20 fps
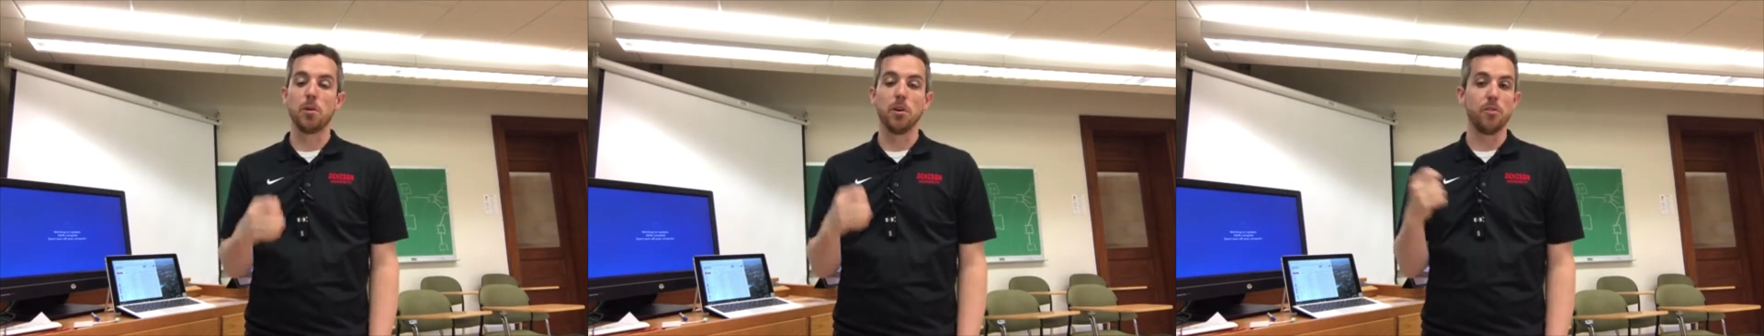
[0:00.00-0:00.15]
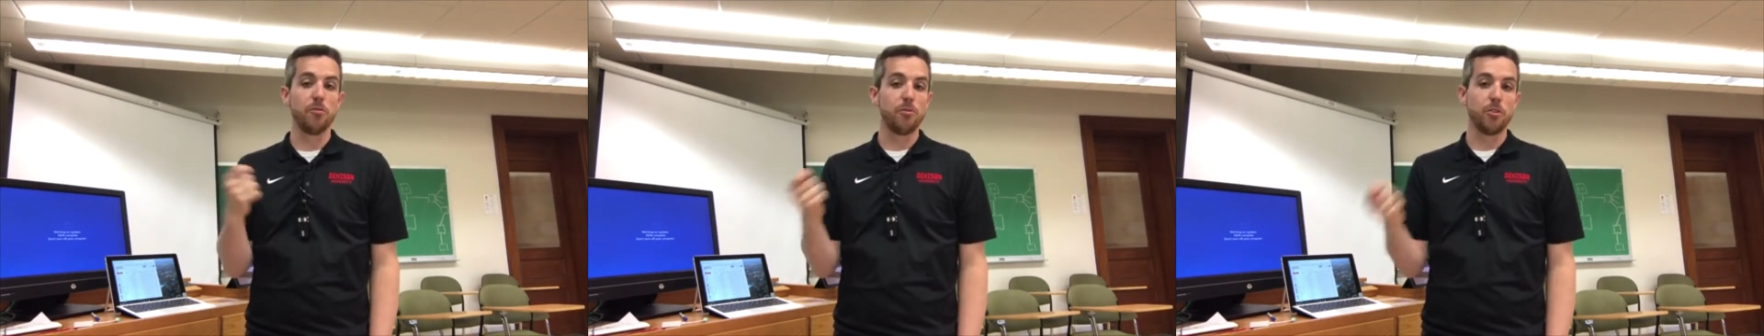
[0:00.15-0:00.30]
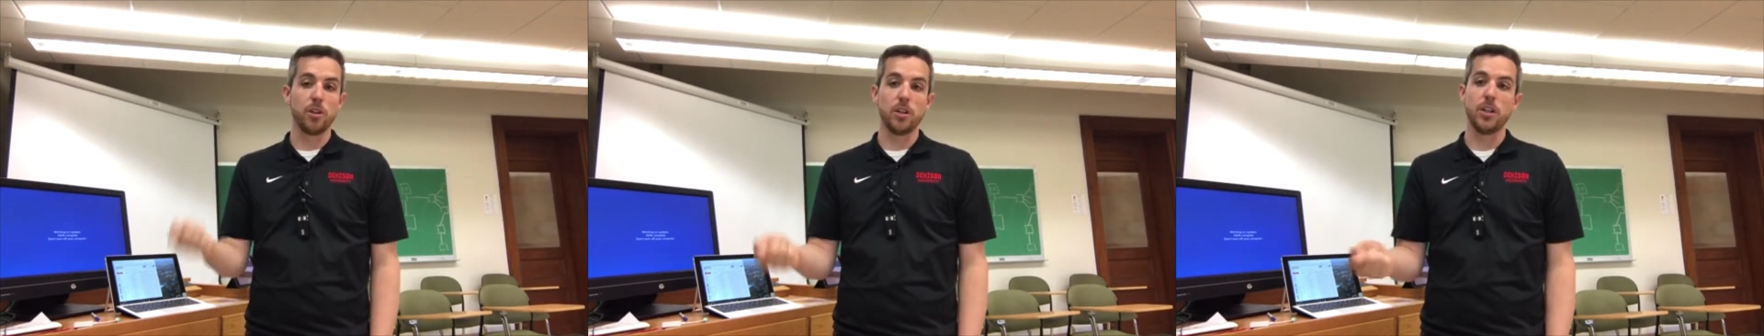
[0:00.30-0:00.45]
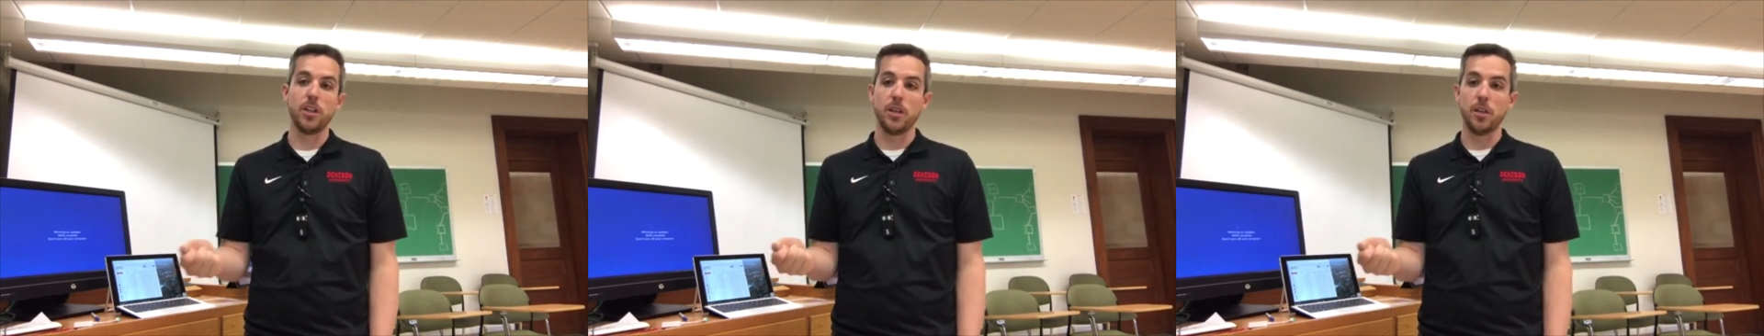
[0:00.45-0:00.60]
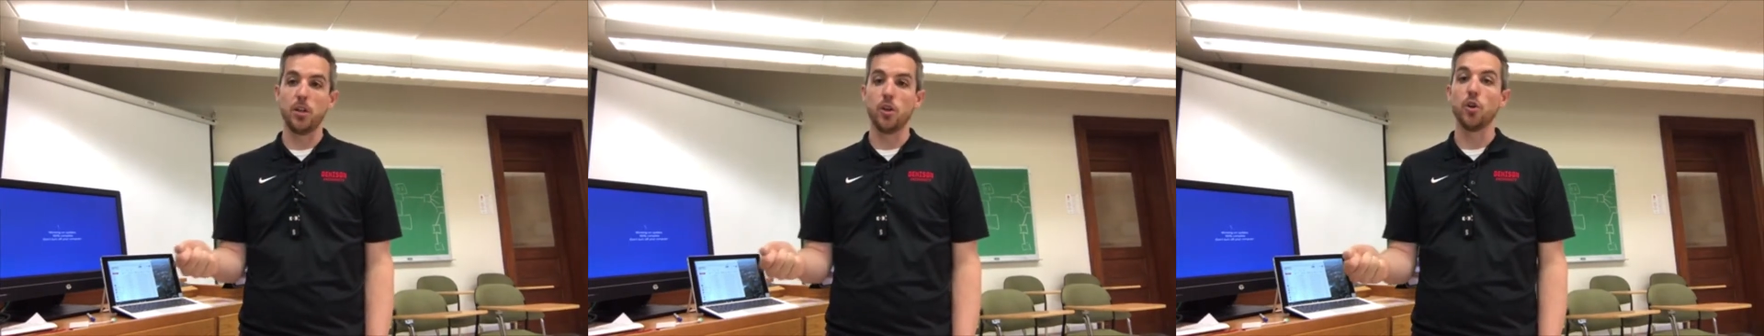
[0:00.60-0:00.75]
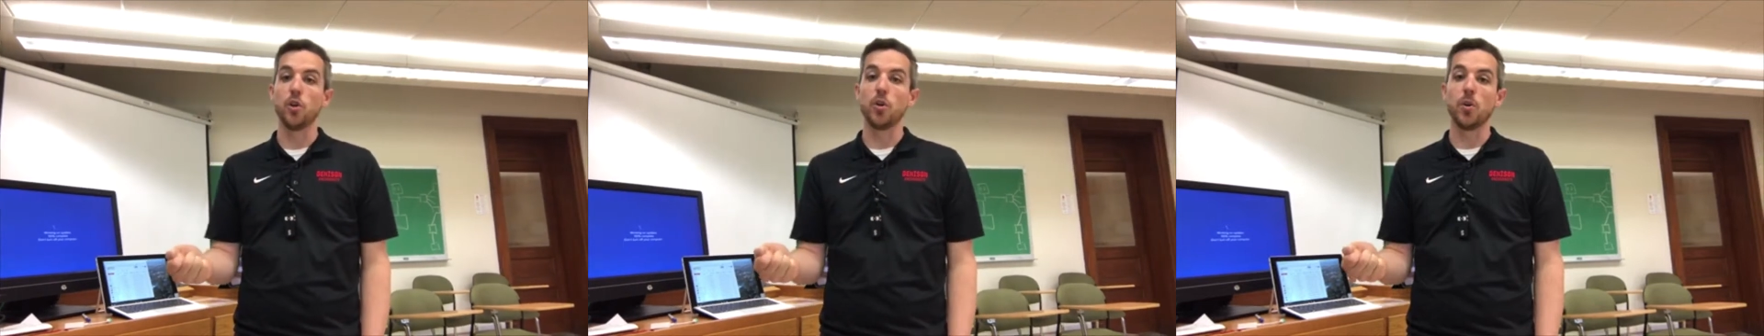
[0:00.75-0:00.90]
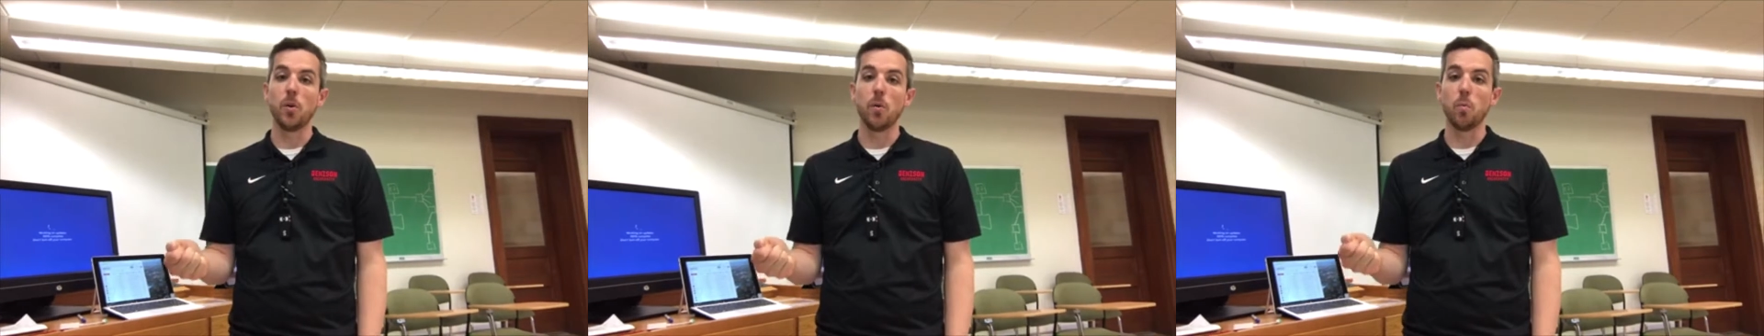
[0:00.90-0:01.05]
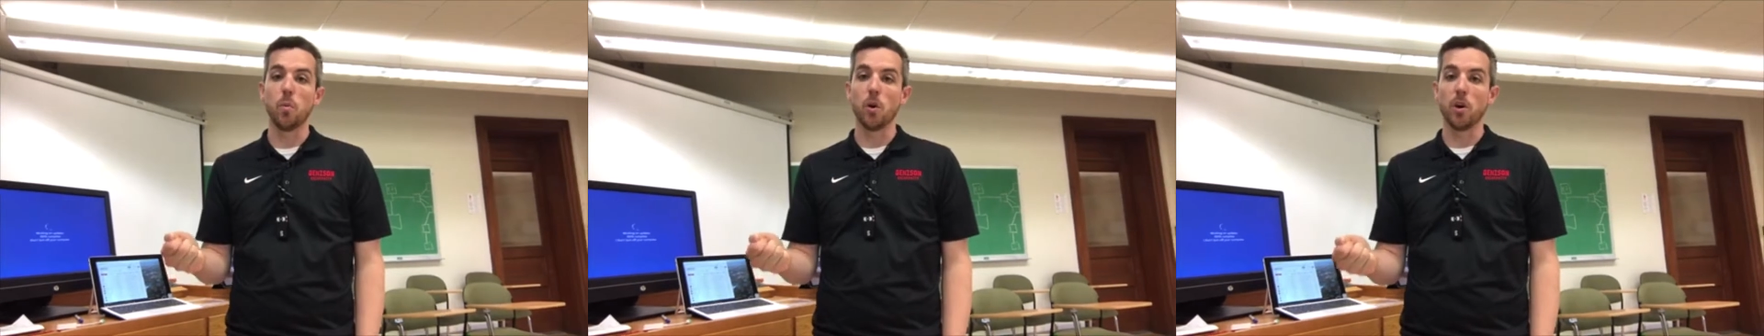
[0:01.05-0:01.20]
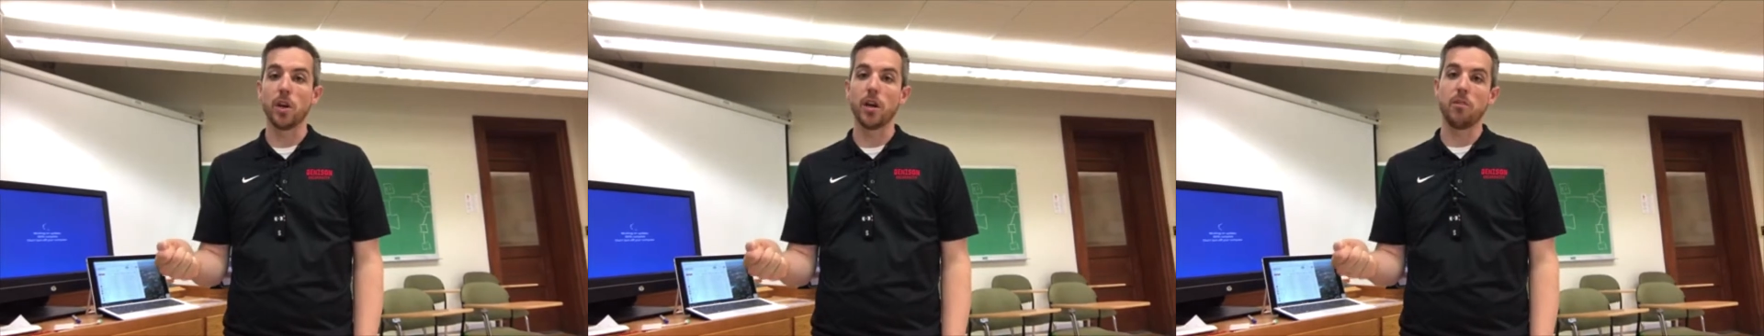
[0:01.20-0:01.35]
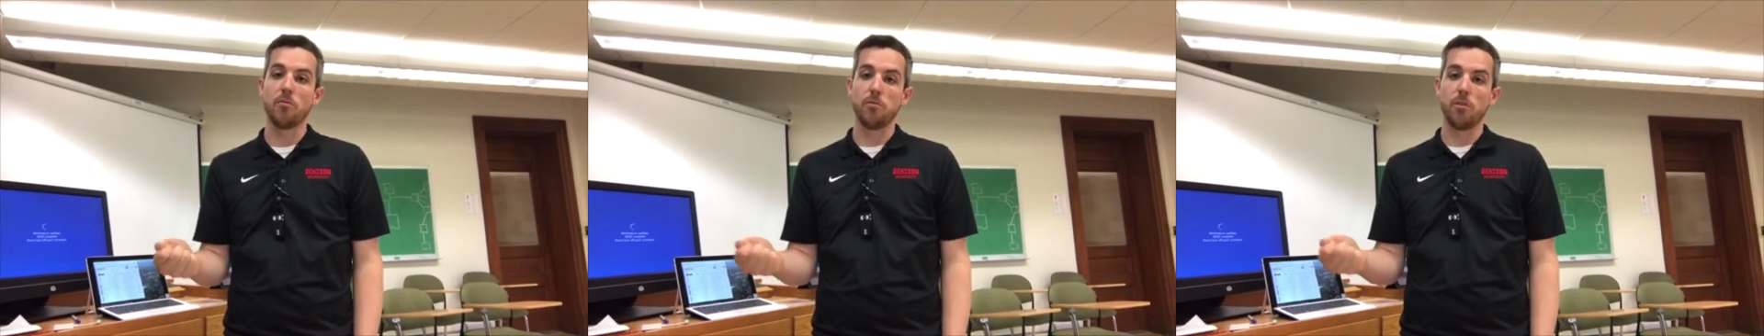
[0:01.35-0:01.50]
perfectly good
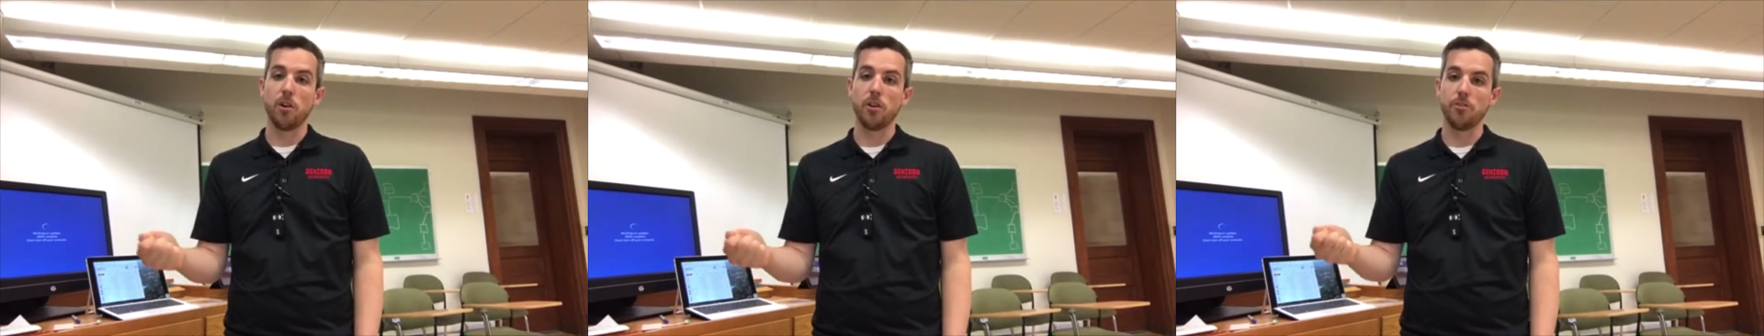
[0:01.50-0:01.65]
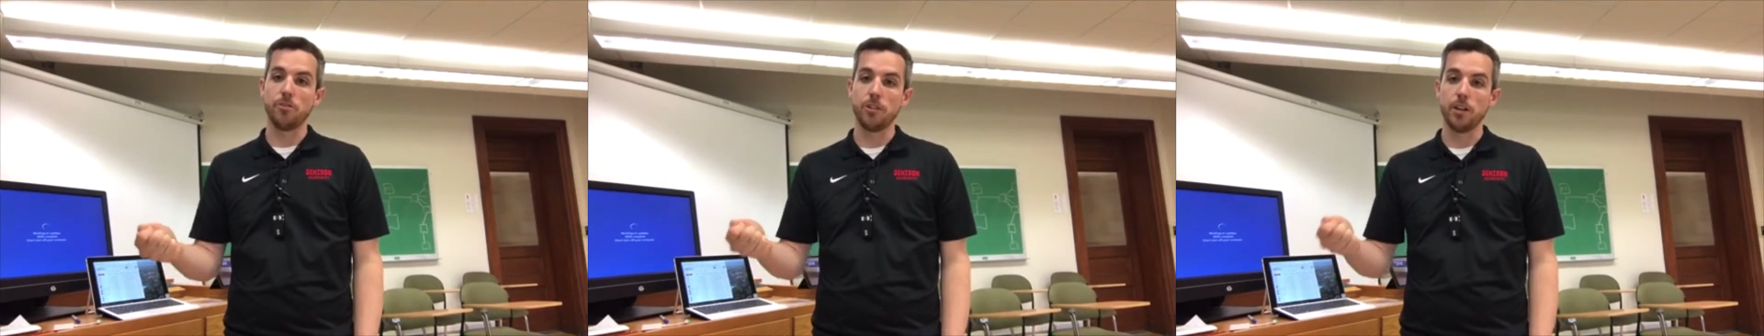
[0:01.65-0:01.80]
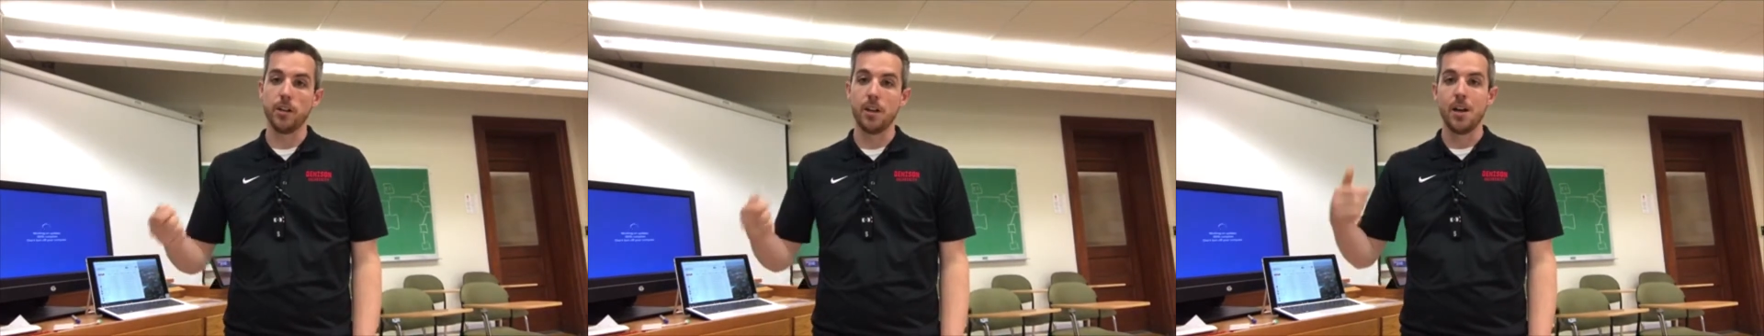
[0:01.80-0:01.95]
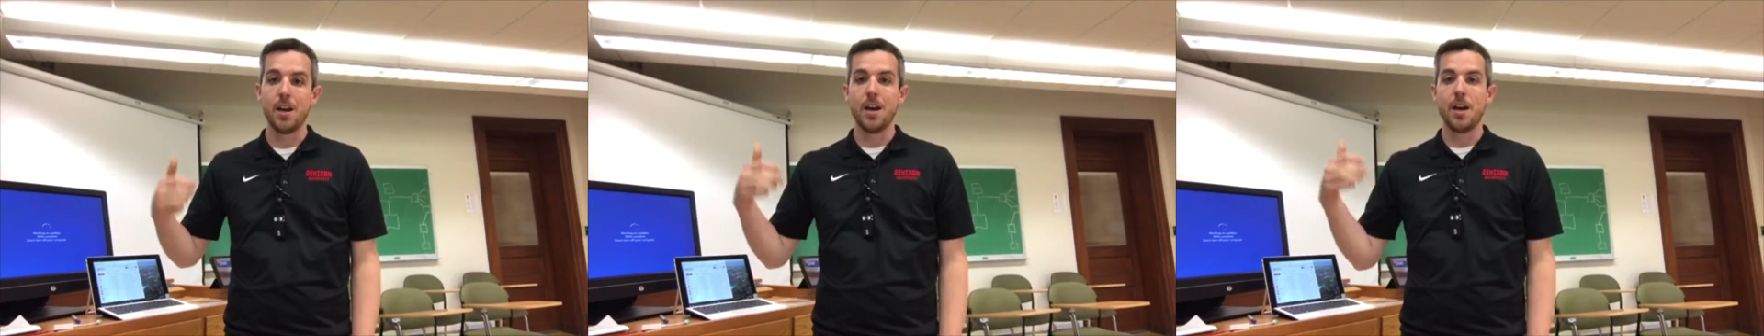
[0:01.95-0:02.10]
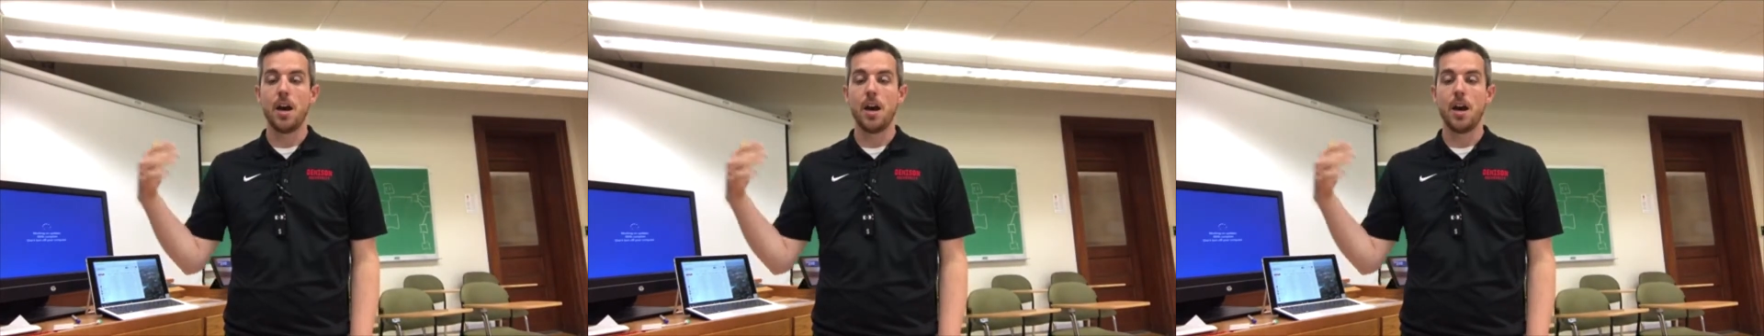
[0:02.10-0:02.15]
working function